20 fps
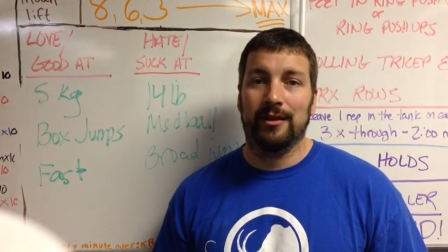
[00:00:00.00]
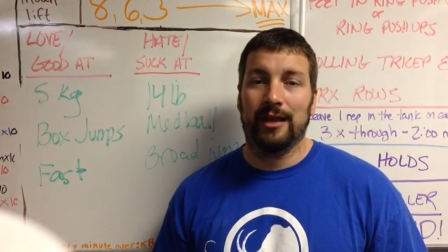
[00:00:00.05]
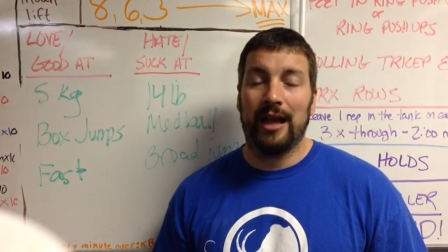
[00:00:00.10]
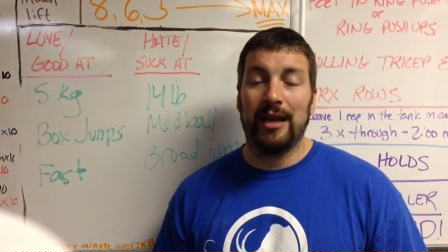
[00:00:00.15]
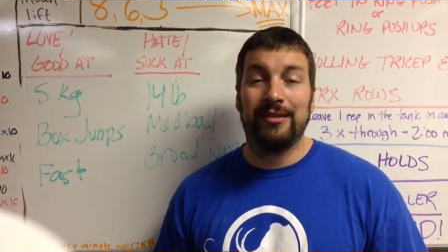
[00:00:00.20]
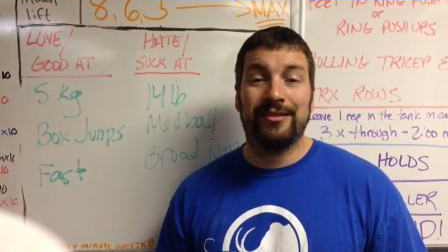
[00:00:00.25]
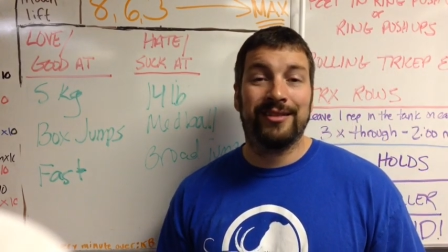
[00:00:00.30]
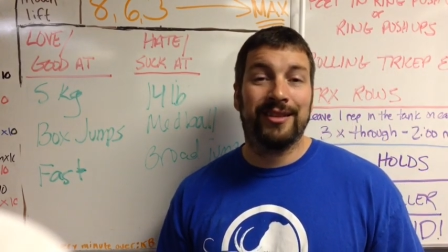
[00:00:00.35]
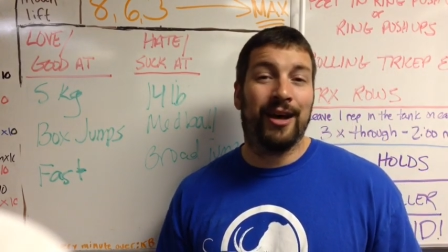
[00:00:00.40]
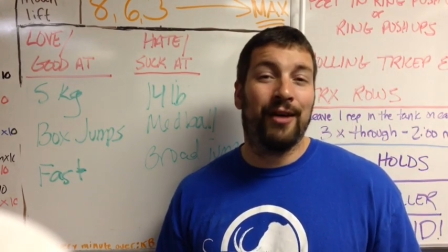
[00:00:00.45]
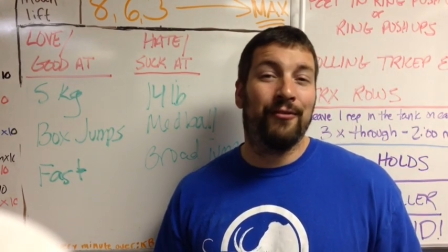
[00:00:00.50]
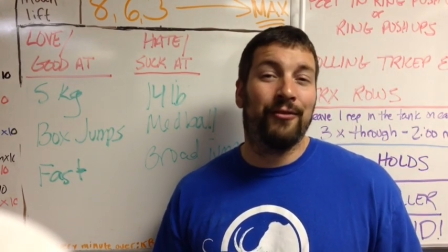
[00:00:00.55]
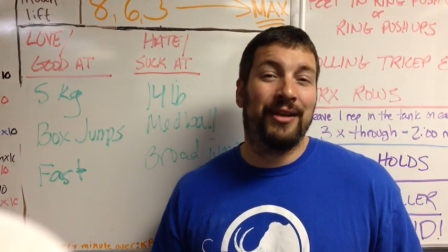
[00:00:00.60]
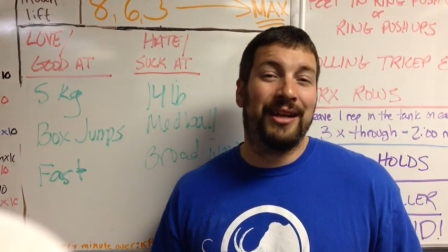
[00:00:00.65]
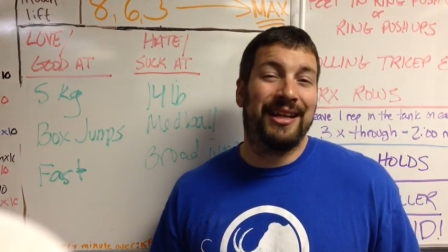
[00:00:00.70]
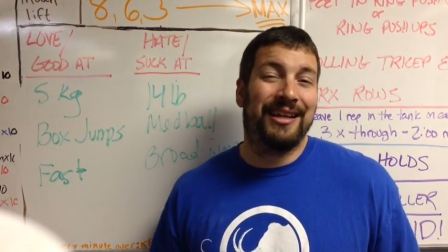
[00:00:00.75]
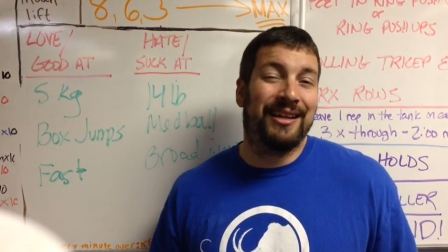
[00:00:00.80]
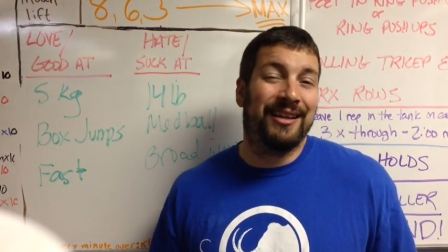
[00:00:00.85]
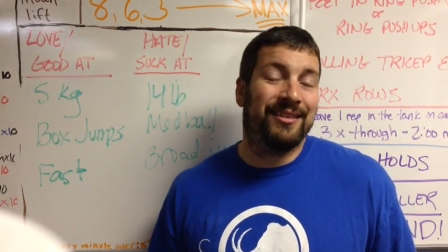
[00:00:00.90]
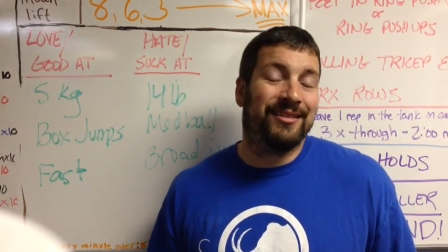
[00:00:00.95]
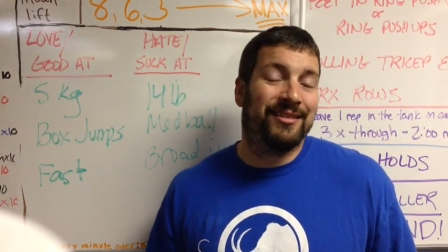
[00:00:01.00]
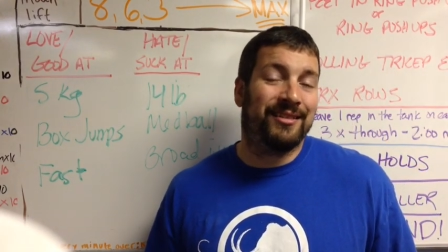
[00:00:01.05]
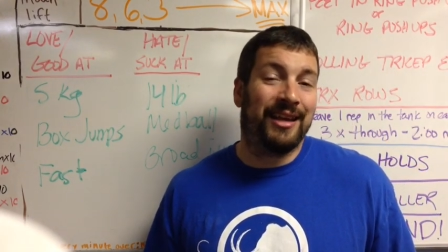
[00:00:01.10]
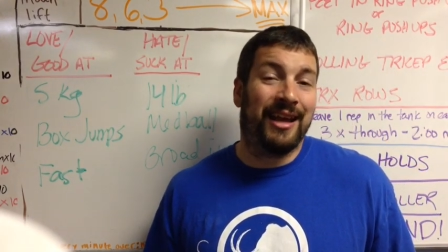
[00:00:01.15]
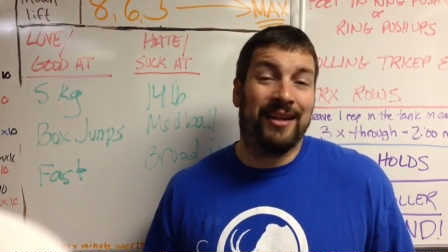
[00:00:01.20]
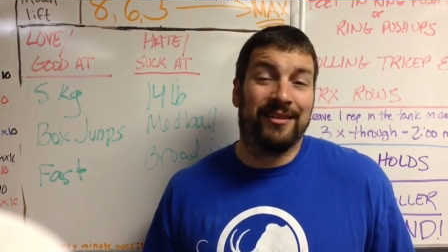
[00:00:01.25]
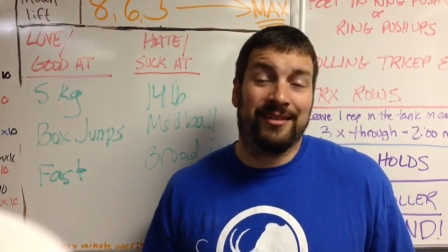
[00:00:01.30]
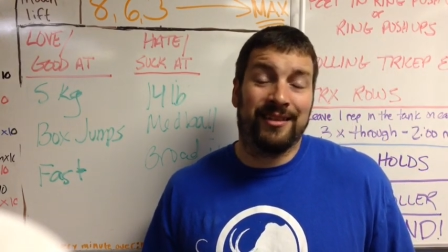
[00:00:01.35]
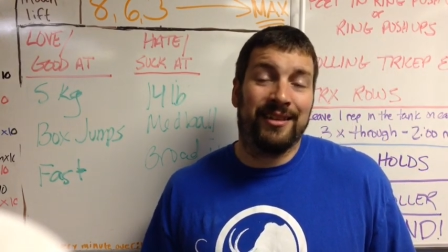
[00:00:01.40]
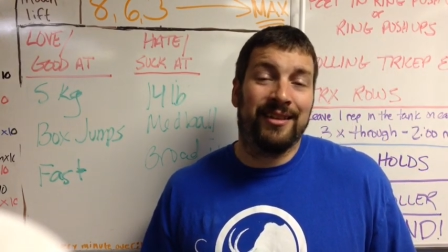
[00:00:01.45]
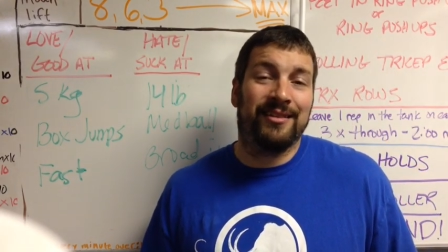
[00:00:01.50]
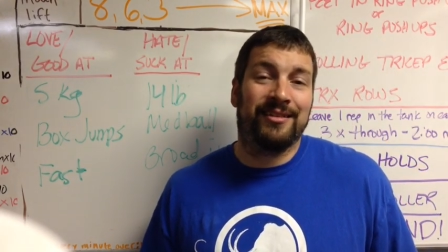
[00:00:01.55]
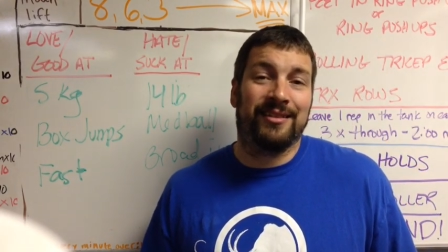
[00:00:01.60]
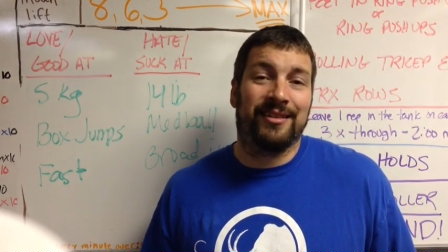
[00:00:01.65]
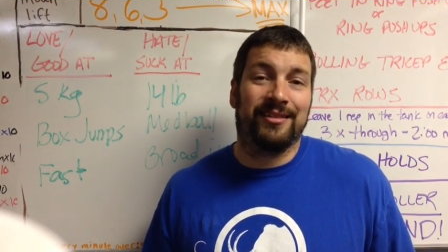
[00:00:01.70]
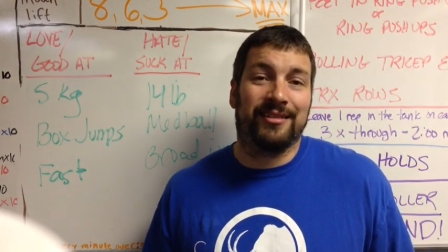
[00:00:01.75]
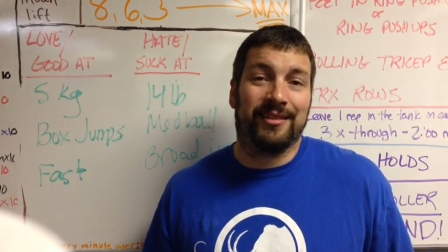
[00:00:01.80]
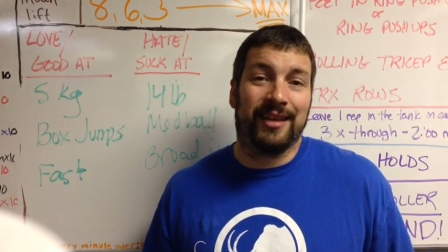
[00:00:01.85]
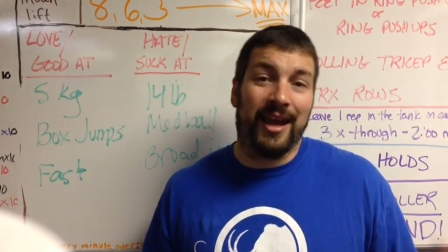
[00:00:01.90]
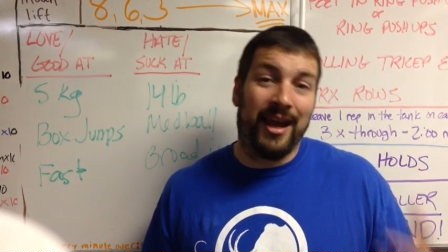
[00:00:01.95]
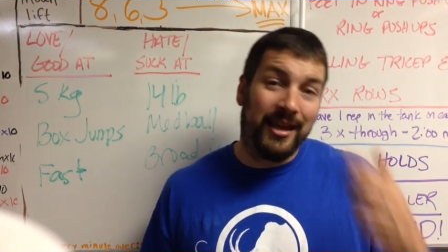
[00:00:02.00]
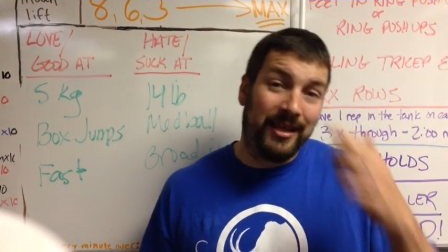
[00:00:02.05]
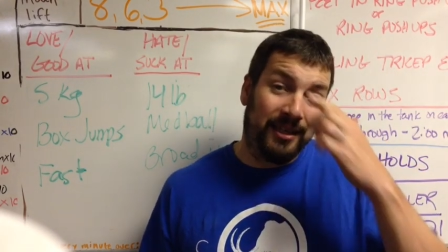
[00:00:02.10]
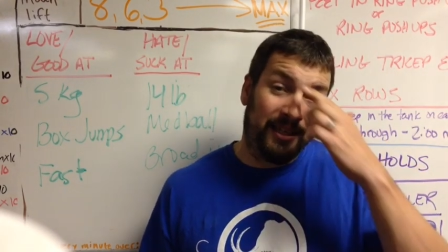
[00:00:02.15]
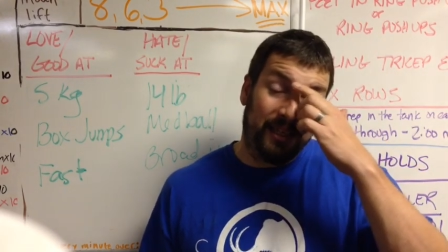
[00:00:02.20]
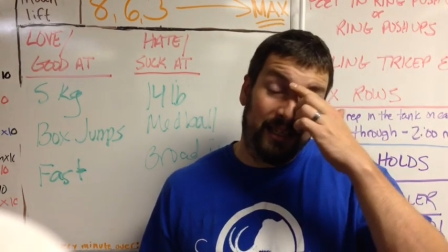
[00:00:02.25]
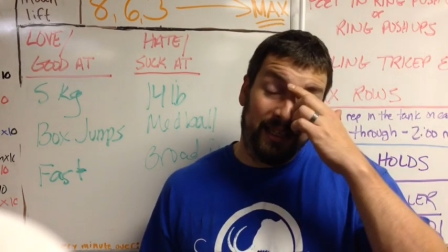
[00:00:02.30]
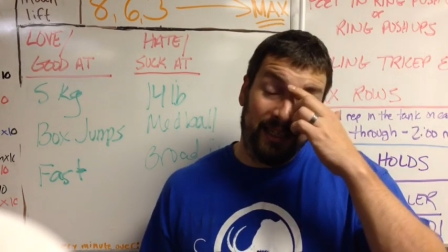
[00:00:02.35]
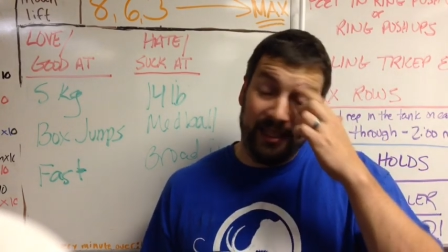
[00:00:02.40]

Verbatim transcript: As tough as it is as it is to say,